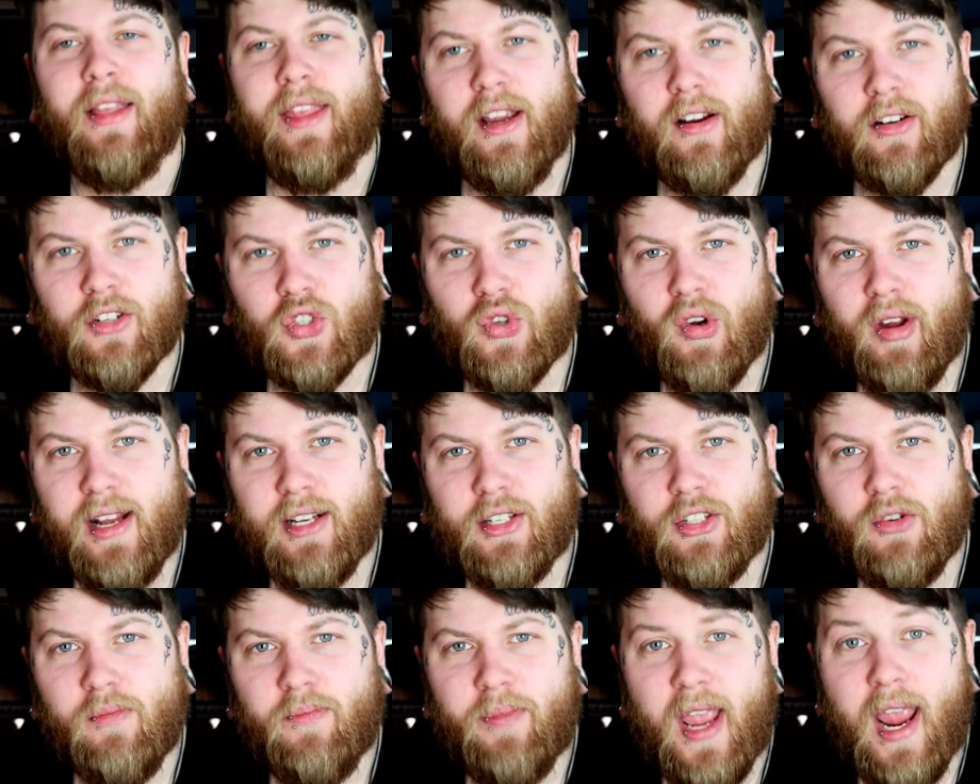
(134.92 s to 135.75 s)
They are
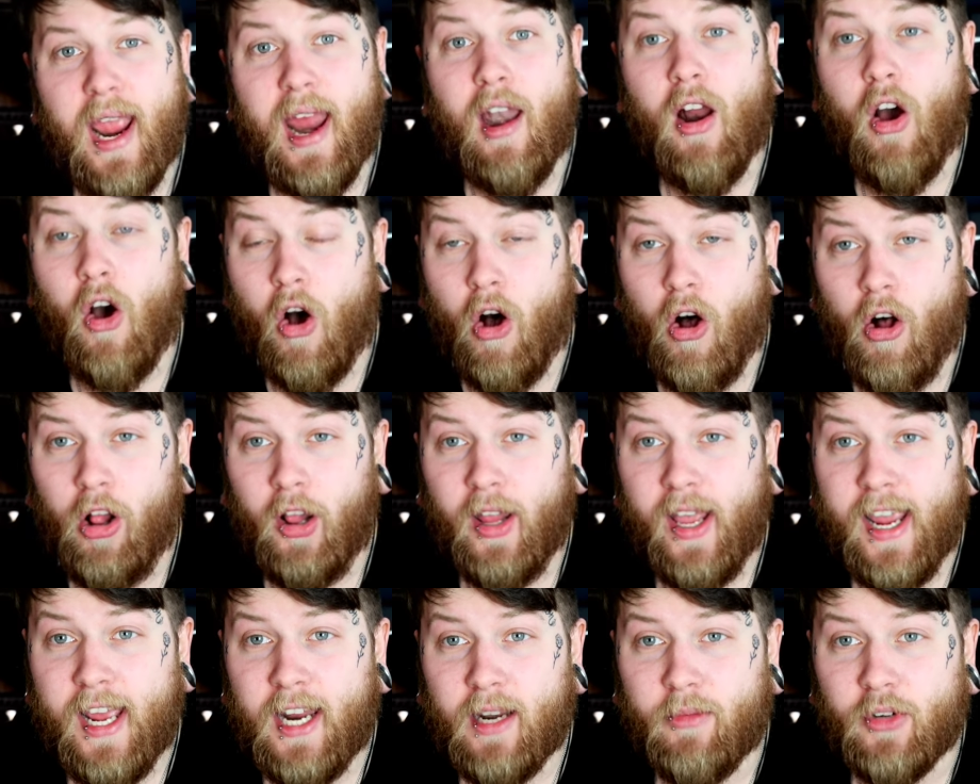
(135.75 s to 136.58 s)
trying to ban
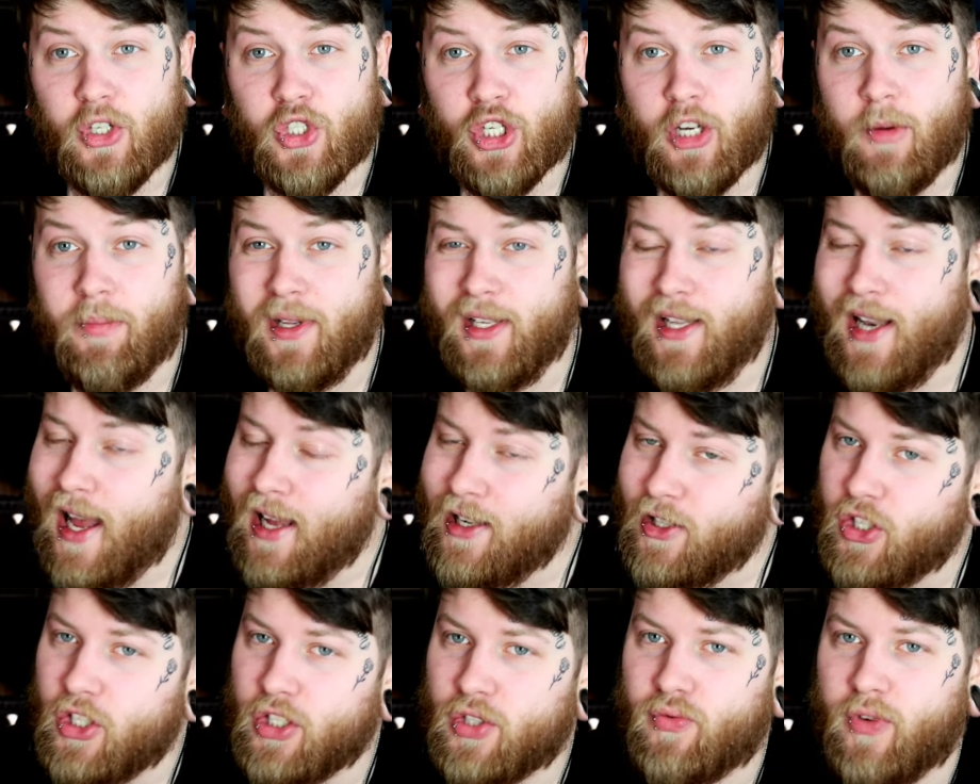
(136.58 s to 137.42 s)
all animal shipping,
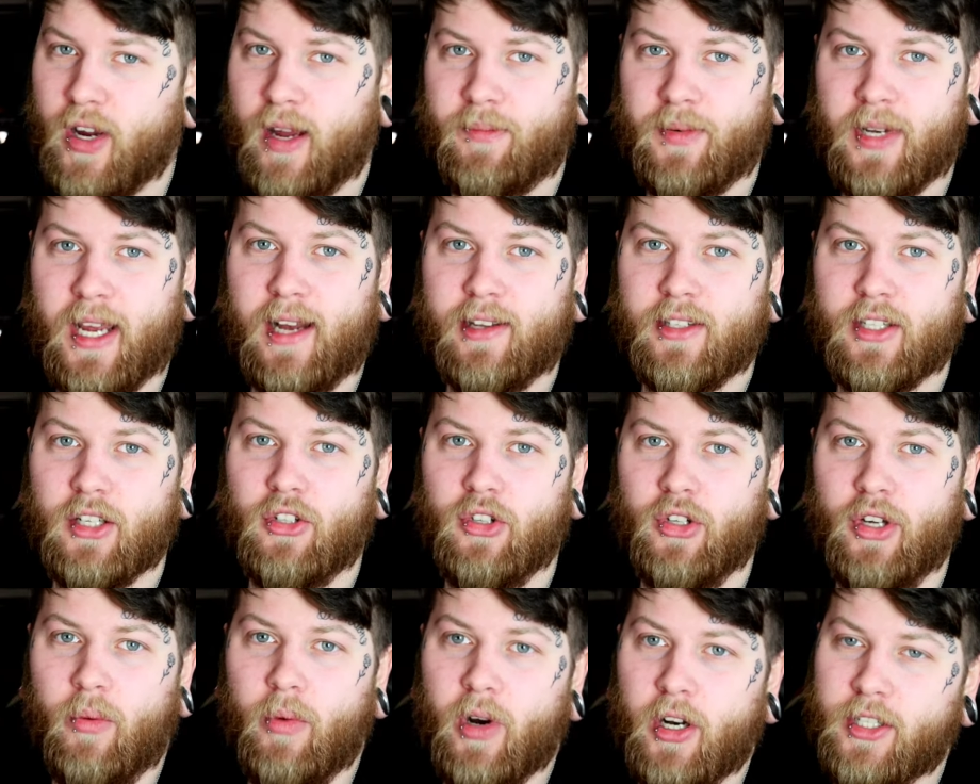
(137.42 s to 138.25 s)
not just reptiles
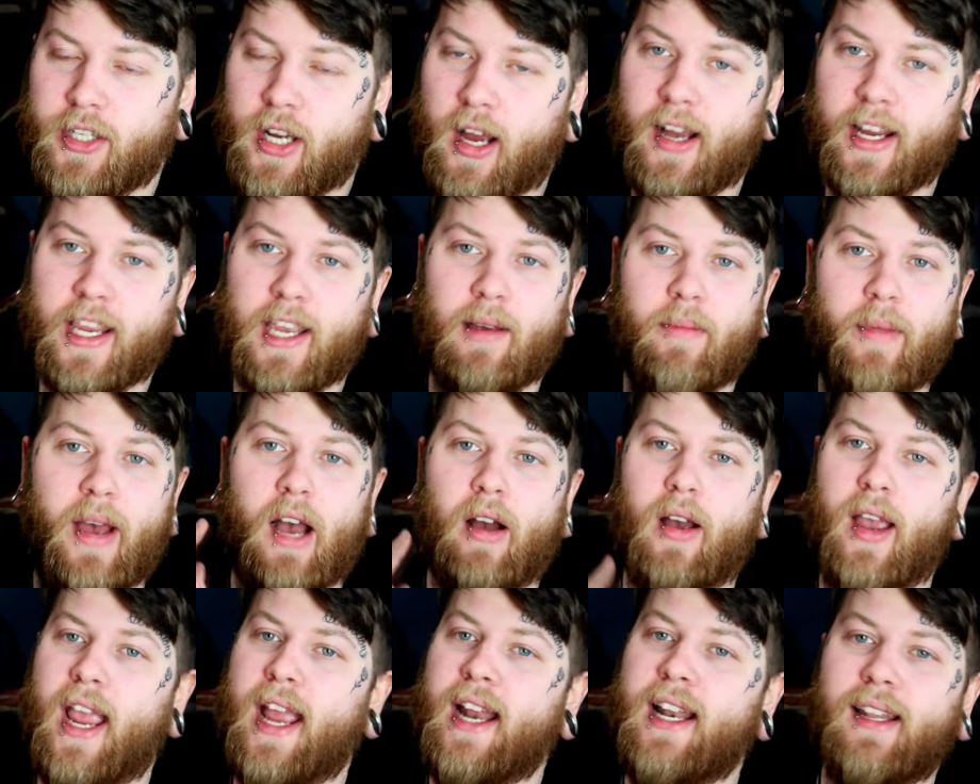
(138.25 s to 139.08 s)
including. We're talking
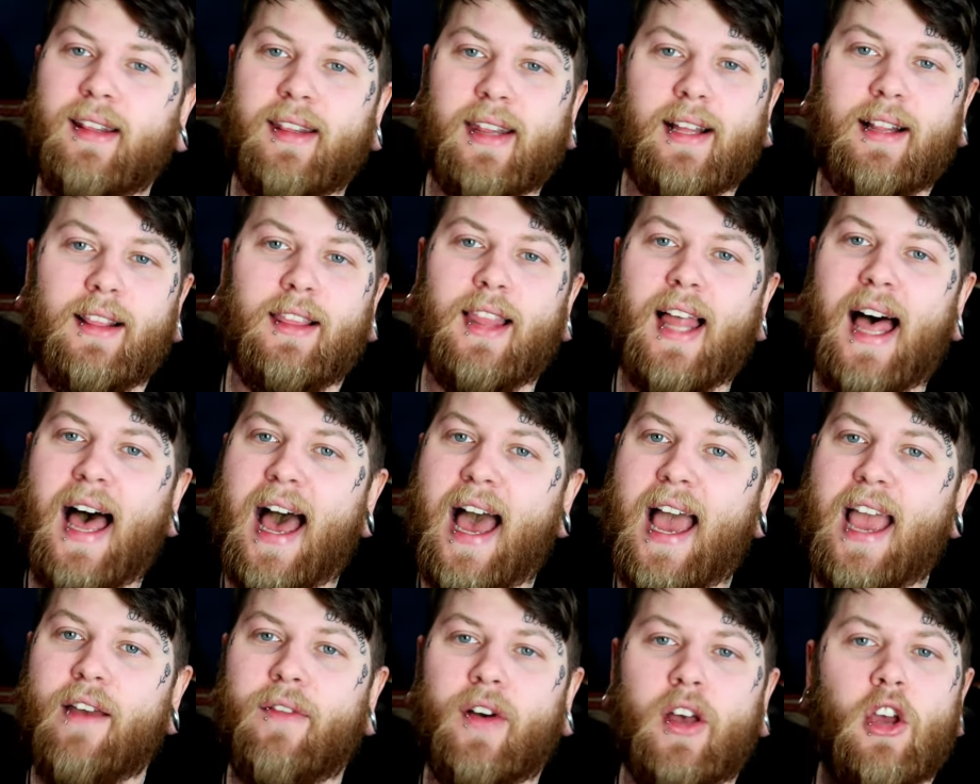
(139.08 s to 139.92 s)
about anything
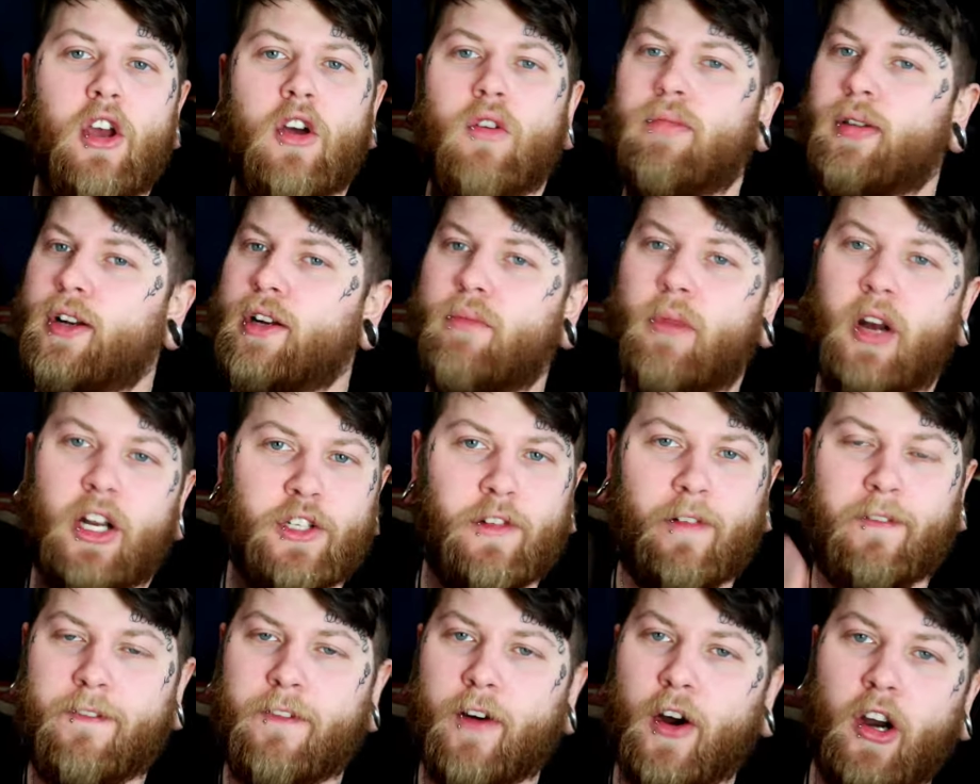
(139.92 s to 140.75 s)
live, pretty
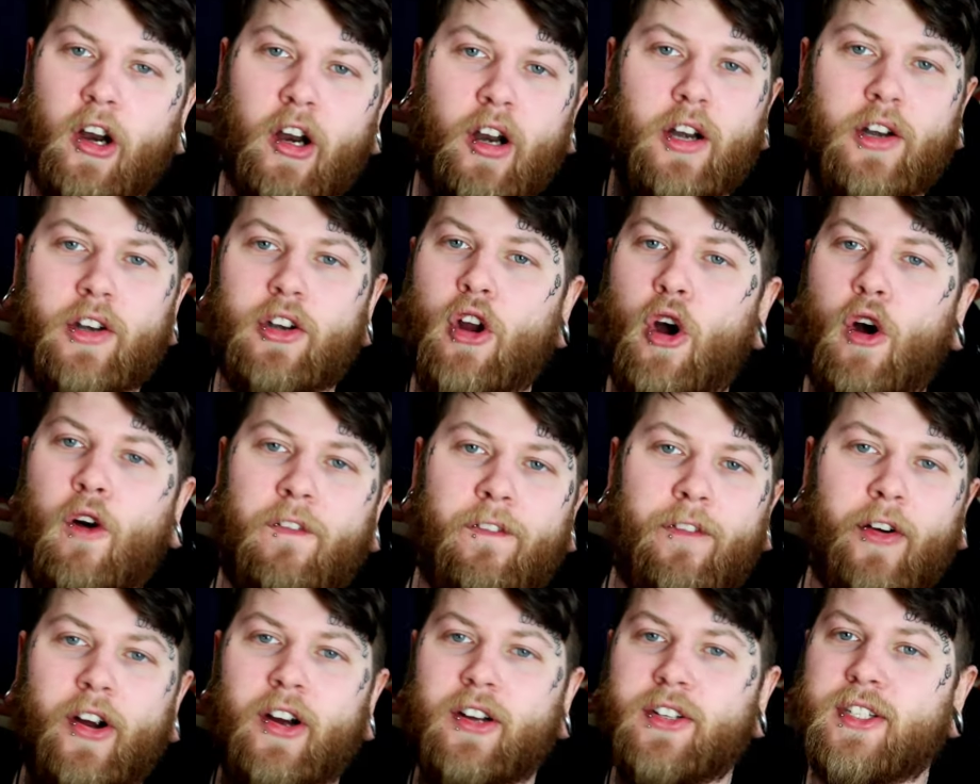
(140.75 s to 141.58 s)
much fur, no
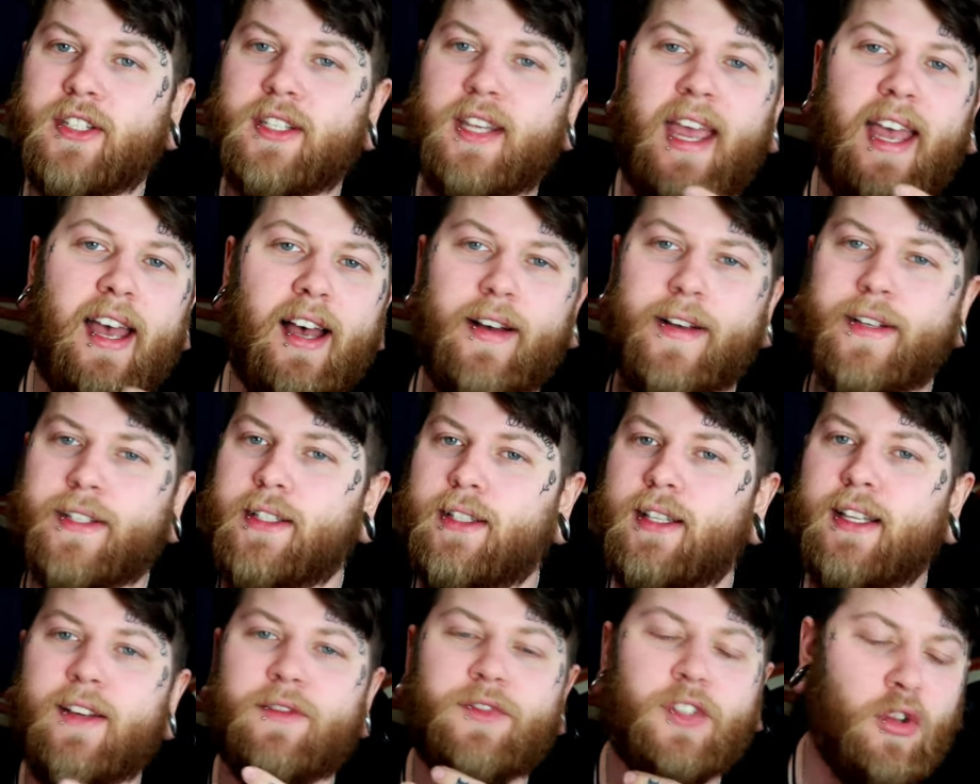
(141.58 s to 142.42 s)
fur,
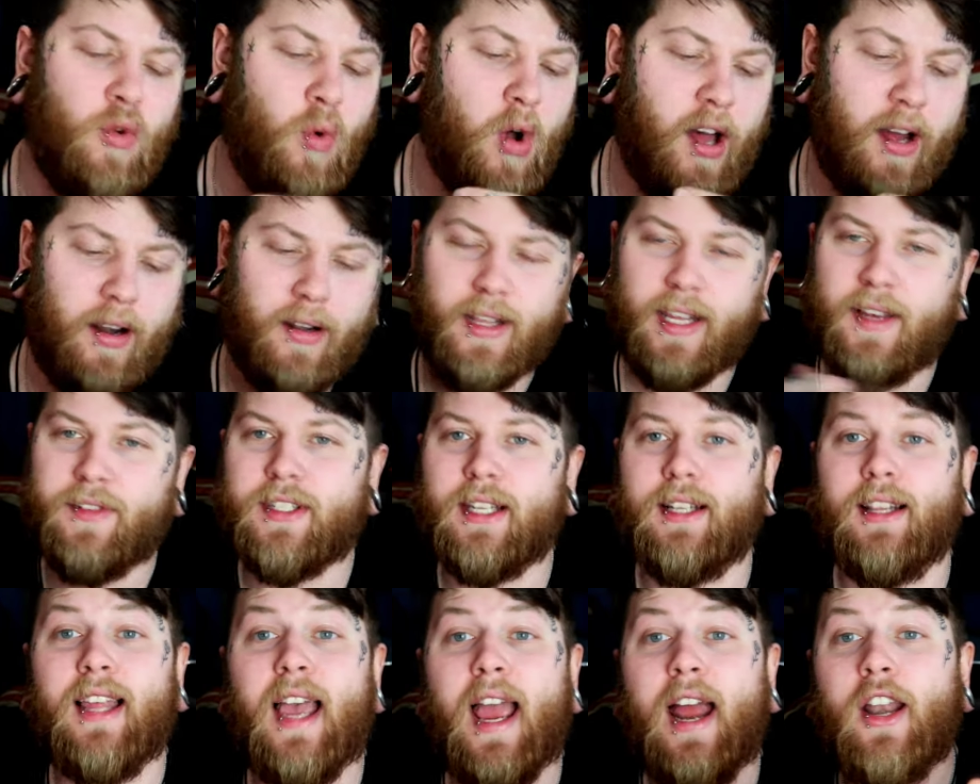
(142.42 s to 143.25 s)
scales, lives in the water,
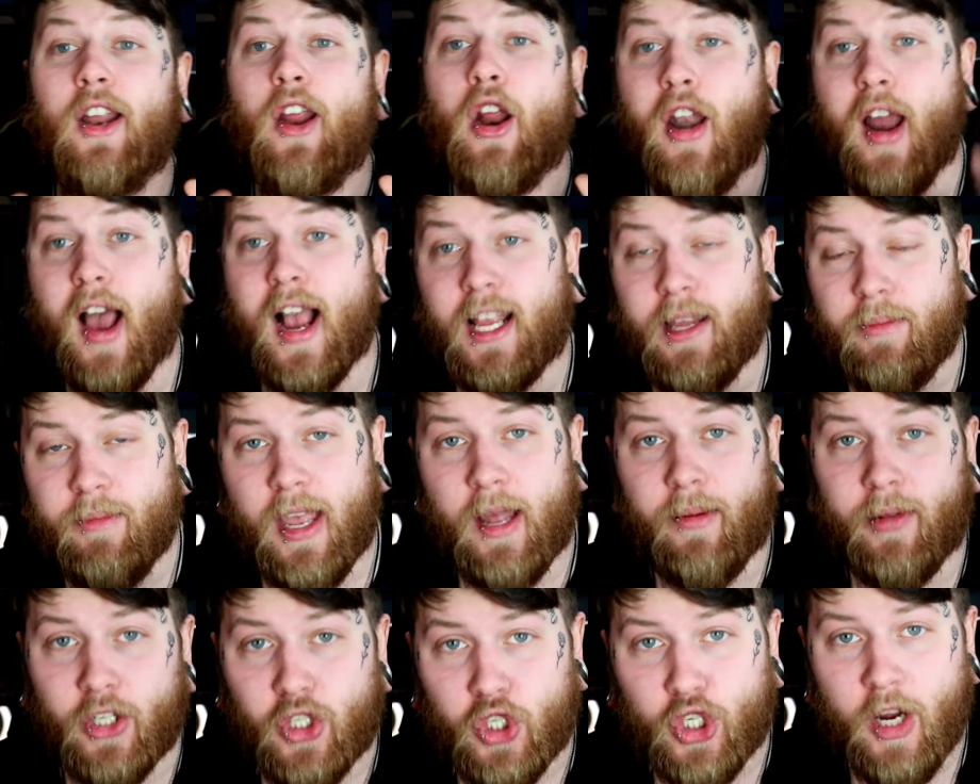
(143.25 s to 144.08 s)
lives in land. You're not going
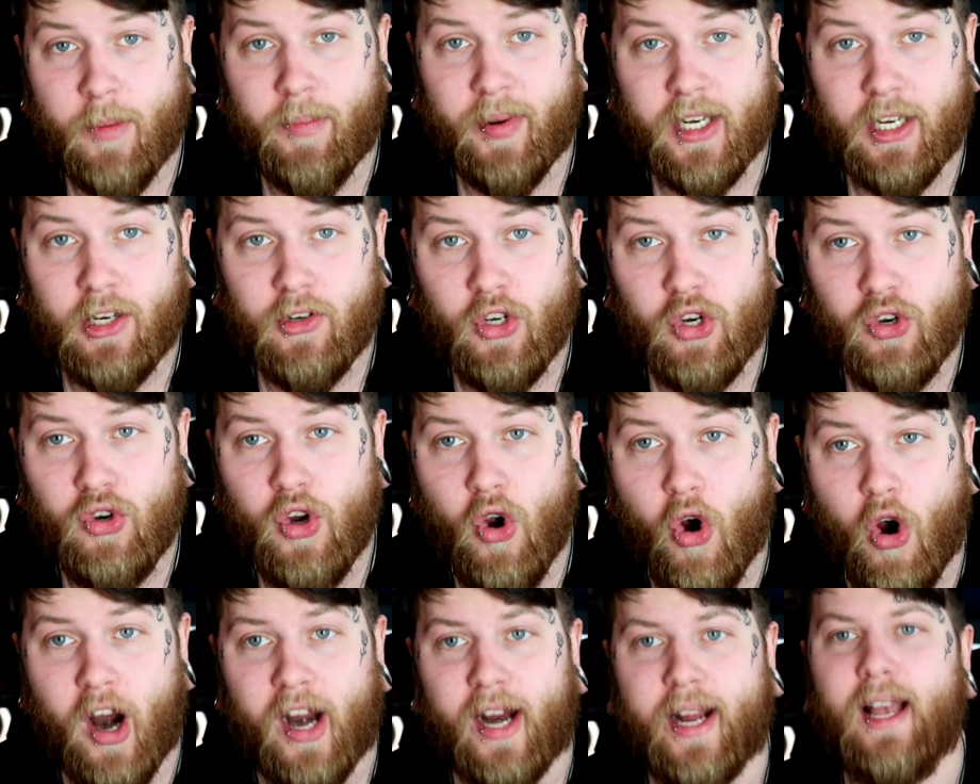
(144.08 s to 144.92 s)
to be able to ship it in New
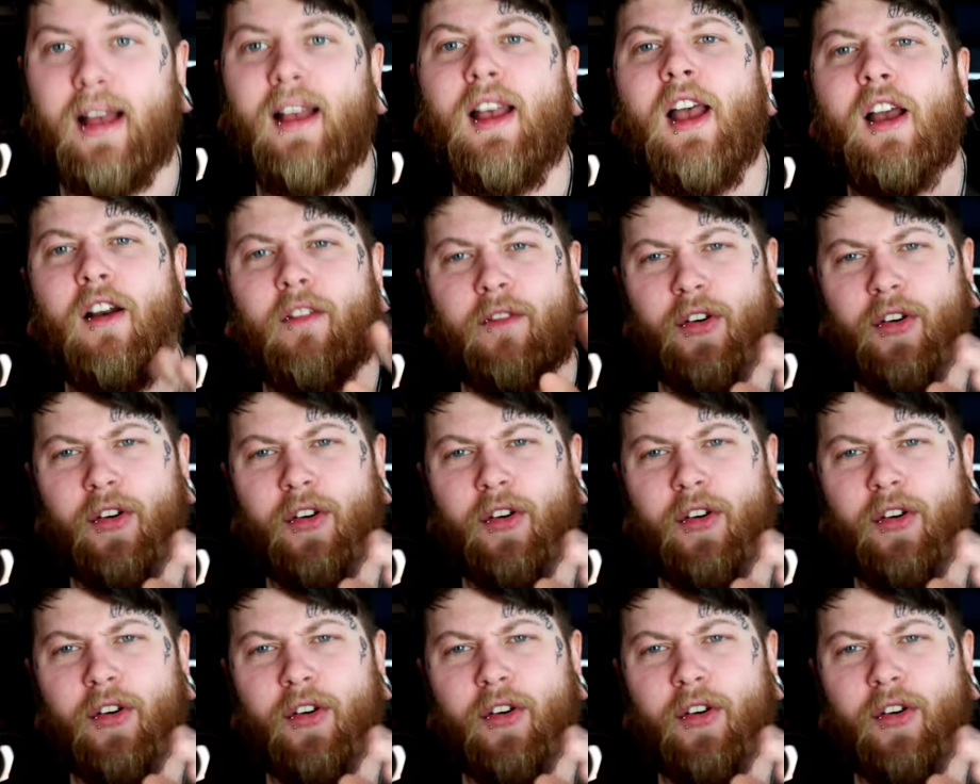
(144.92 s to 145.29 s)
York.